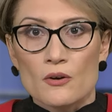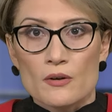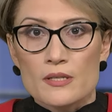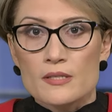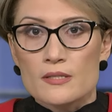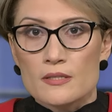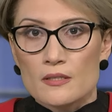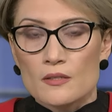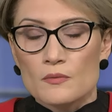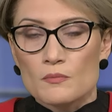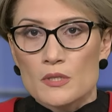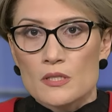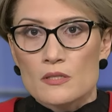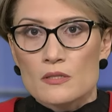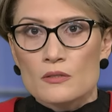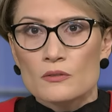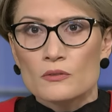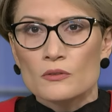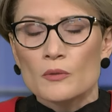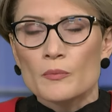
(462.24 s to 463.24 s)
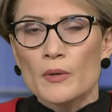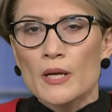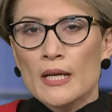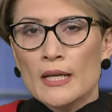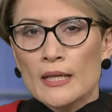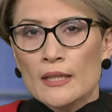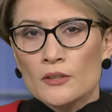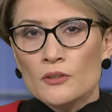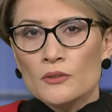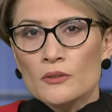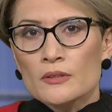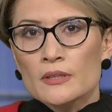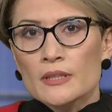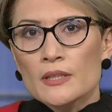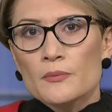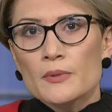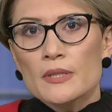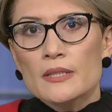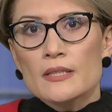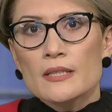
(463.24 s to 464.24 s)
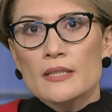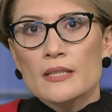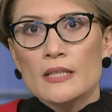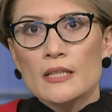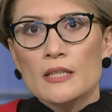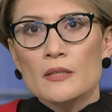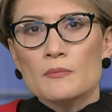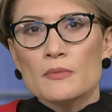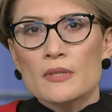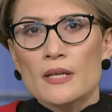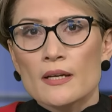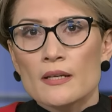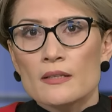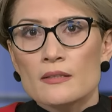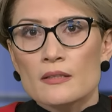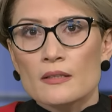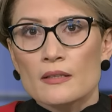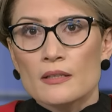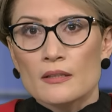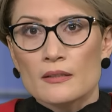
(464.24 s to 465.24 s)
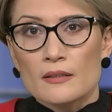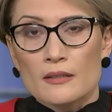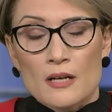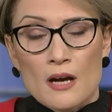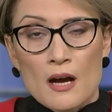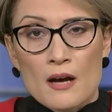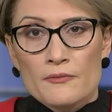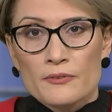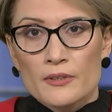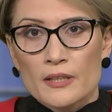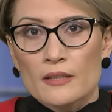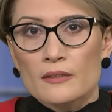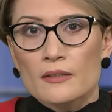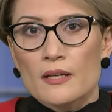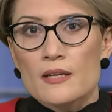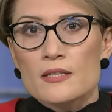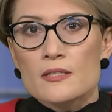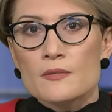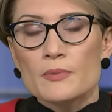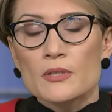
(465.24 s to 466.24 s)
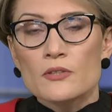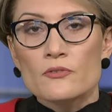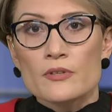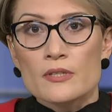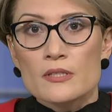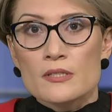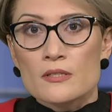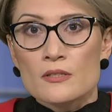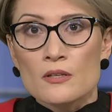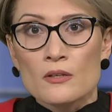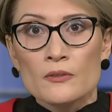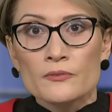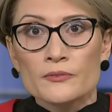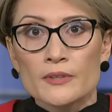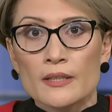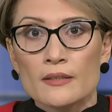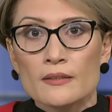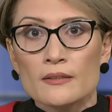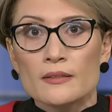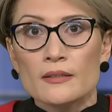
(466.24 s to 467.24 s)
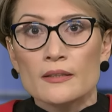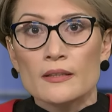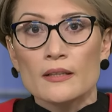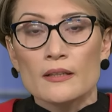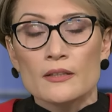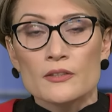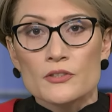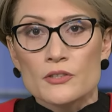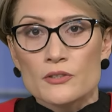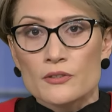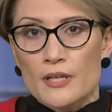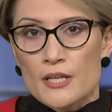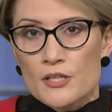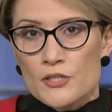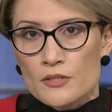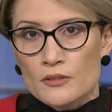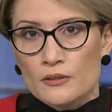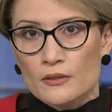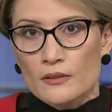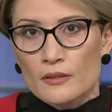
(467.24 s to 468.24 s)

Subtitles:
OSCE Minsk group. Do you agree with him that the conflict has been resolved and the international